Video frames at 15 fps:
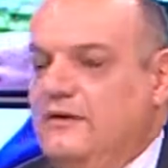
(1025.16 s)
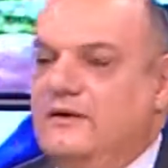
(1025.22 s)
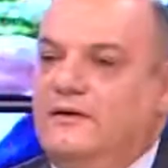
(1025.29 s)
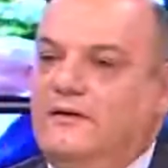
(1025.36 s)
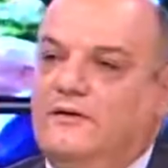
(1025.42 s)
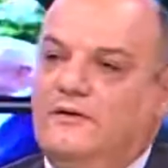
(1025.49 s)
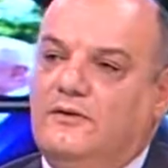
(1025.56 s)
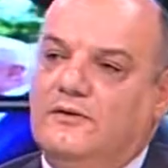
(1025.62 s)

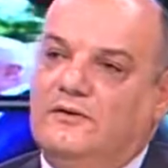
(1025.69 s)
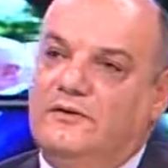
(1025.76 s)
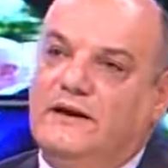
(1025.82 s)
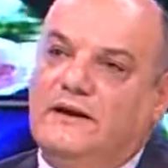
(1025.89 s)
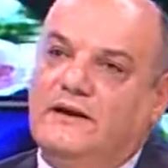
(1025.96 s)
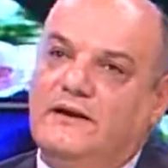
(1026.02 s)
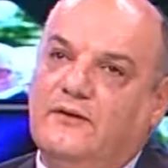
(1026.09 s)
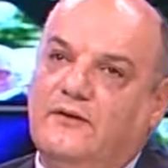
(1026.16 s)
or they
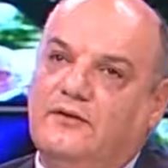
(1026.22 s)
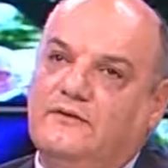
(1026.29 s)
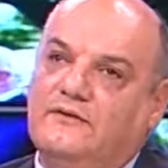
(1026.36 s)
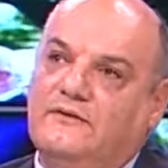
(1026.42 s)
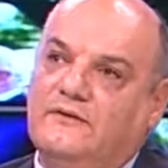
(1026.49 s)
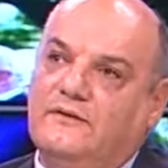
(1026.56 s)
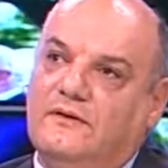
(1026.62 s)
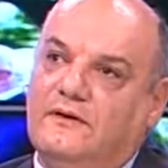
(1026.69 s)
cannot,
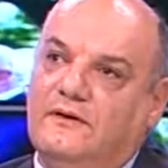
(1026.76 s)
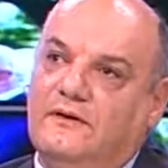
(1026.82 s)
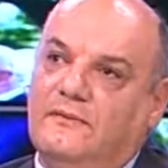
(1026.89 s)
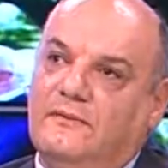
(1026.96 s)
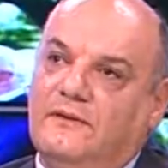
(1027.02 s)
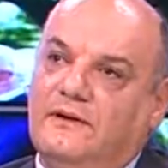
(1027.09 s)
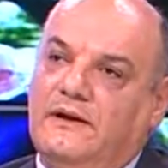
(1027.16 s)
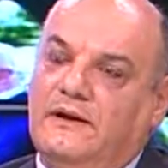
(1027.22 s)

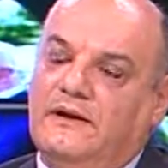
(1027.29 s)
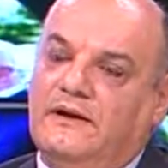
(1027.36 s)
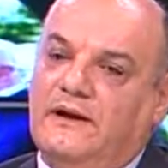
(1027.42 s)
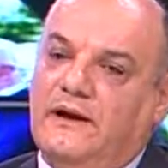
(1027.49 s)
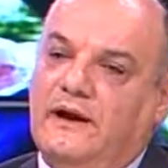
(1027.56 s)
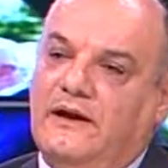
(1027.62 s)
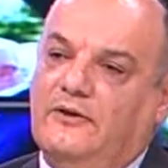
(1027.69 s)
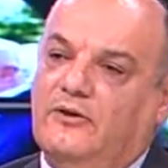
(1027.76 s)

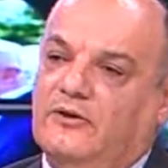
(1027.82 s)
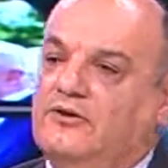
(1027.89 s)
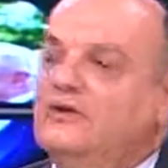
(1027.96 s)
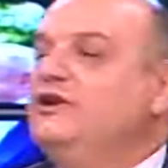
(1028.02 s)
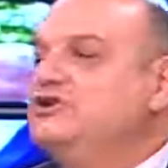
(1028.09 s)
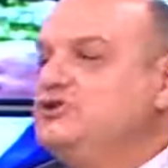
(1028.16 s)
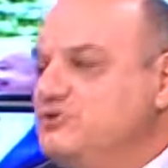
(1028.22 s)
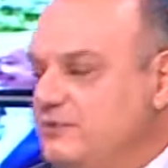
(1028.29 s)
they are not
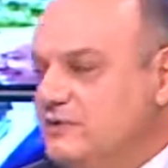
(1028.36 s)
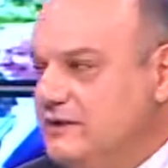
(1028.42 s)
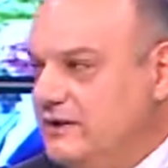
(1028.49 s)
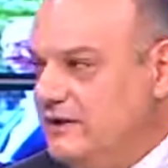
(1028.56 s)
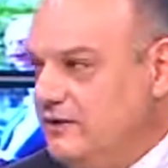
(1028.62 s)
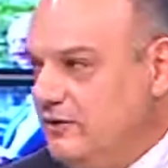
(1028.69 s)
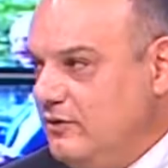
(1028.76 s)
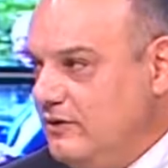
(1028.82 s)
reachable
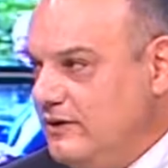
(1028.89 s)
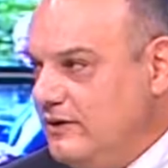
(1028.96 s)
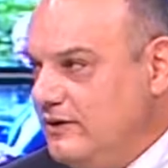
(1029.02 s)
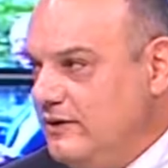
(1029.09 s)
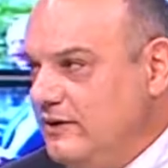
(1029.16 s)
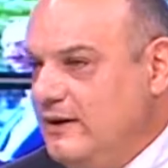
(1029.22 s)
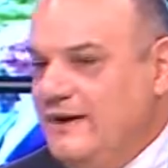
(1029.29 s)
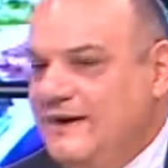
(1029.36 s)
any longer.
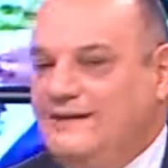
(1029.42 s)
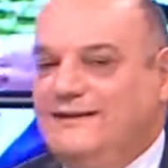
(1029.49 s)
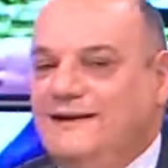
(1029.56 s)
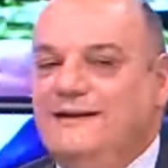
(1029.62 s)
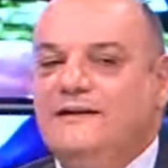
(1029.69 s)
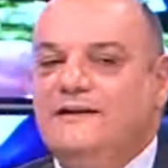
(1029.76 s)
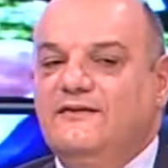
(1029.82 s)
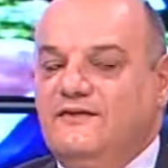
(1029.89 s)
At
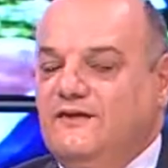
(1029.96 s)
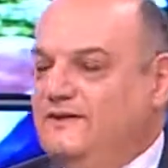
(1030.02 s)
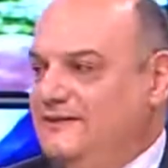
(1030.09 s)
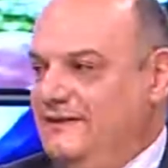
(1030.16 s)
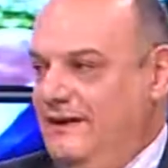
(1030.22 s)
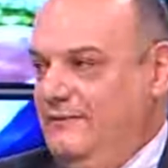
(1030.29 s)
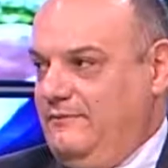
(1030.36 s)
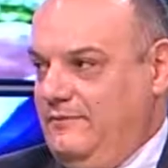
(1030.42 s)
any given
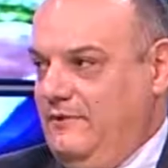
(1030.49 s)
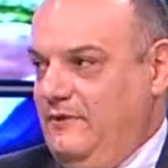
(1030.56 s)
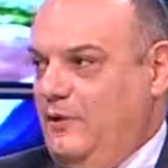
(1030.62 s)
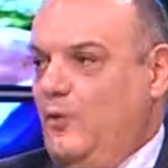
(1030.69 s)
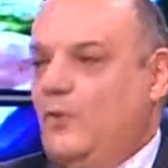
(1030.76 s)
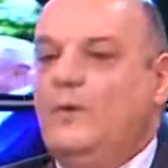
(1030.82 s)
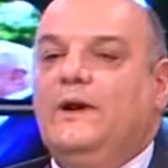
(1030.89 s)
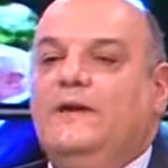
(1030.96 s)
time,
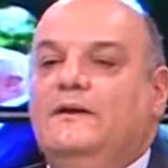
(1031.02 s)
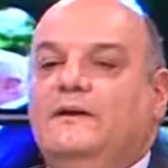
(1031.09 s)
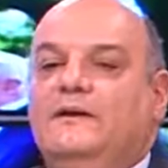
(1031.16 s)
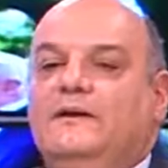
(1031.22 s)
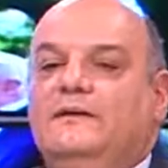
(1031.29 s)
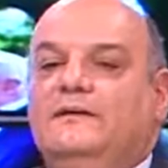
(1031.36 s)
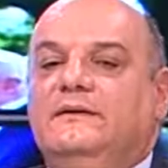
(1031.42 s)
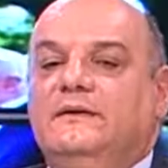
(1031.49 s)
when
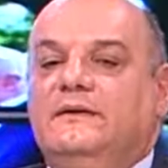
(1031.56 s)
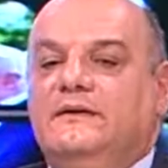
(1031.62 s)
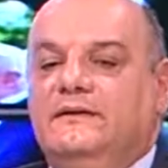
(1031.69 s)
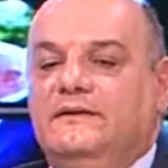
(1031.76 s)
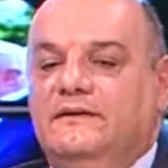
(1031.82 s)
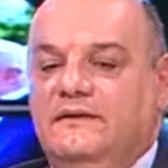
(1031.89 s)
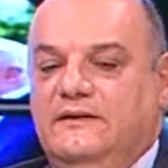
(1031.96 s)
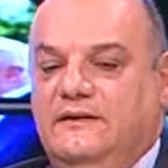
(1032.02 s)

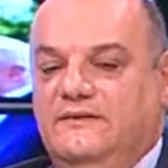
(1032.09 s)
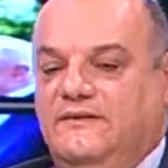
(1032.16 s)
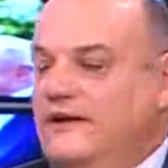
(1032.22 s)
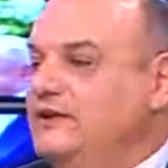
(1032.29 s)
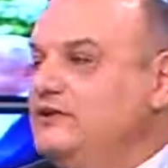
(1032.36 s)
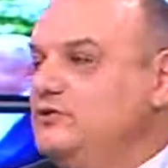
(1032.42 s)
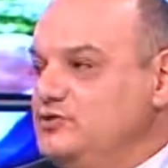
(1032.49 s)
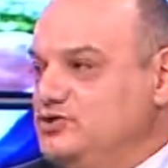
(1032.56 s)
the
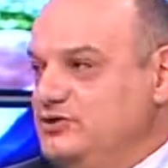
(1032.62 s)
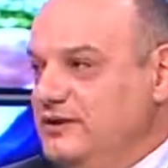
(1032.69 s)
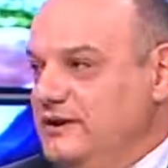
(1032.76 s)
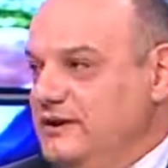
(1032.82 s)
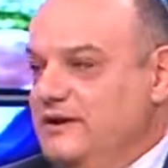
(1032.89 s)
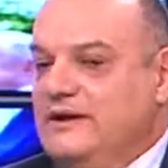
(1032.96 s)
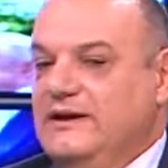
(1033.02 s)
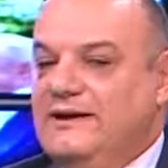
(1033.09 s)
fiduciary
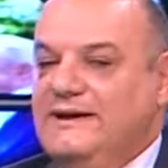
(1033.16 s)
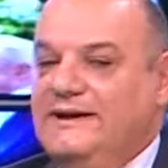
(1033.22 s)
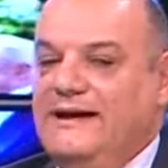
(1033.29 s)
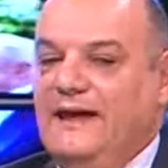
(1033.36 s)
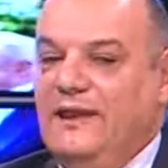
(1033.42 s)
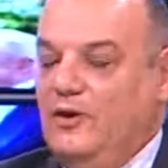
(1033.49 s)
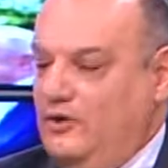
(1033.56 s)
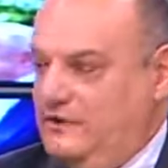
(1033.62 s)

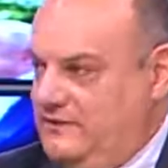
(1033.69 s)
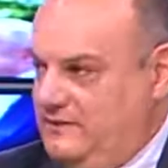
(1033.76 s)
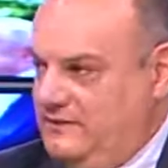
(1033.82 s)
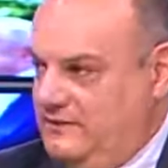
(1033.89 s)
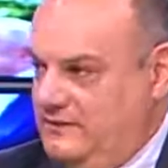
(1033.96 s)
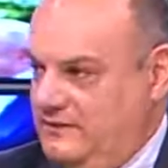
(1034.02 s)
cannot